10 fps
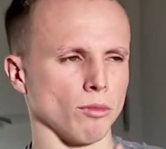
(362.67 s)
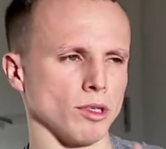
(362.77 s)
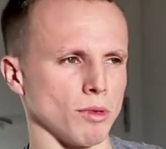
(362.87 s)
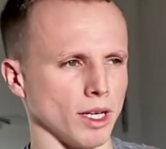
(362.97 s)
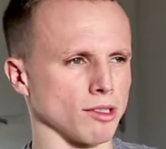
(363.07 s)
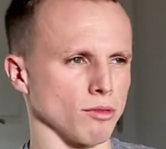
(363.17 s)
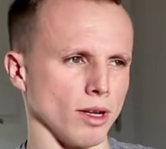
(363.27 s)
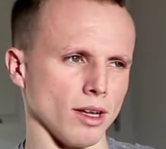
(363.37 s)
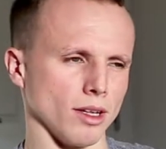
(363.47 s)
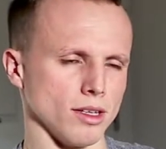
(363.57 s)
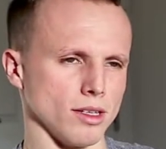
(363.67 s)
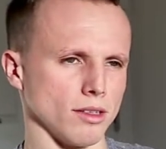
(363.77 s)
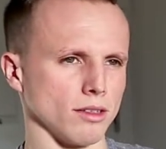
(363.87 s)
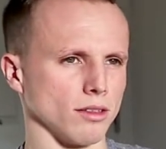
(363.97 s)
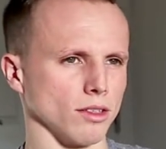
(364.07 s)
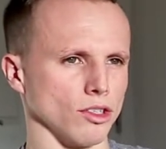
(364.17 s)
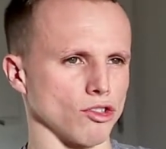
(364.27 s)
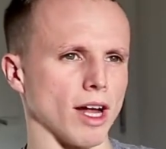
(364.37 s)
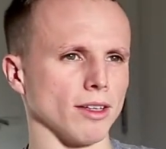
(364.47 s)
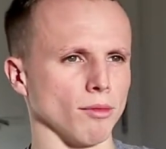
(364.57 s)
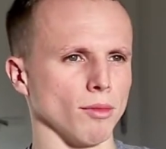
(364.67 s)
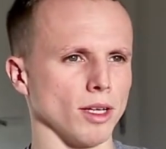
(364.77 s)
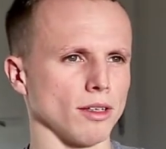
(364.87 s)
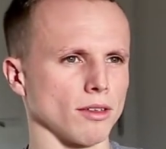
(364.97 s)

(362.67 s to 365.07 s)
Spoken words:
be speaking to me and they're distracting me.